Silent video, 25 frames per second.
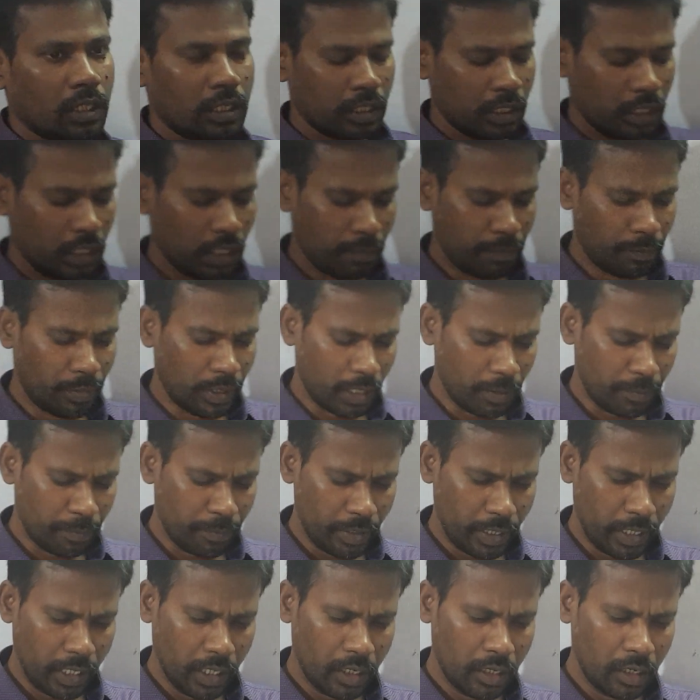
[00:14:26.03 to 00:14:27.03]
The
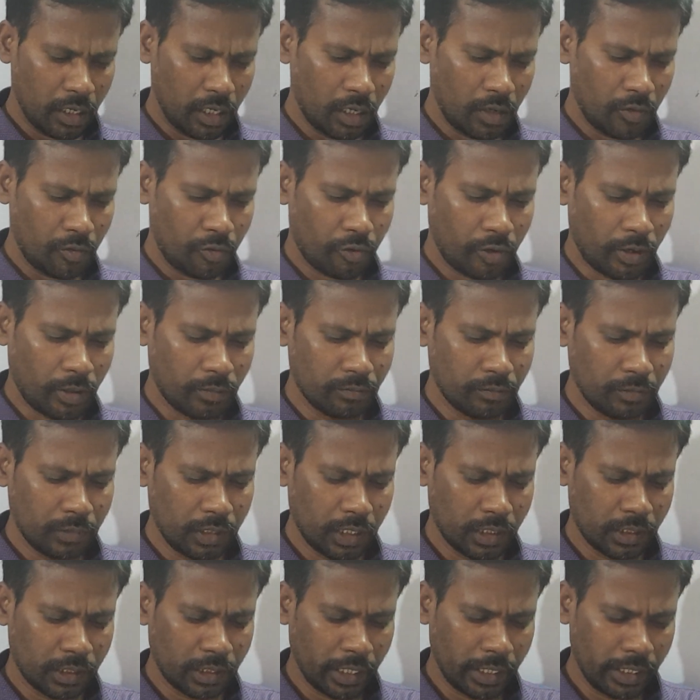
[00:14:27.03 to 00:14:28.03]
perpendicular from
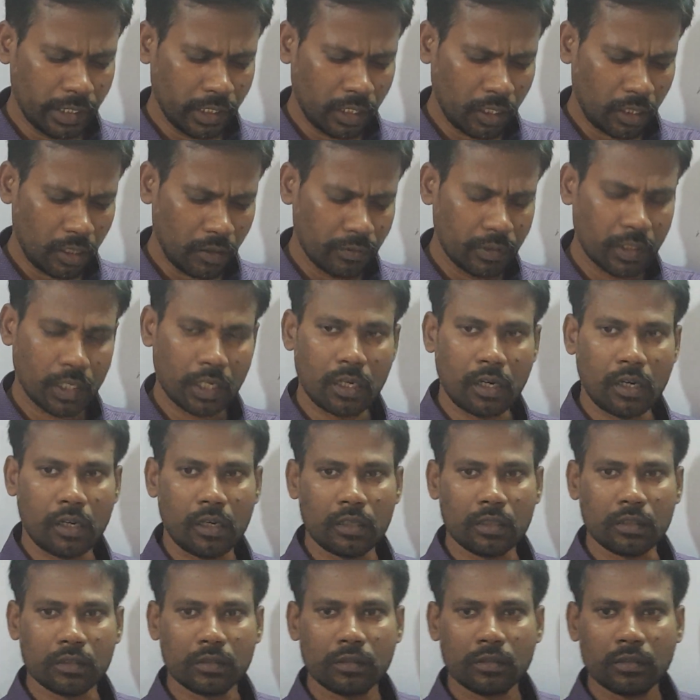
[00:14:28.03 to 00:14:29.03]
the center of the chord.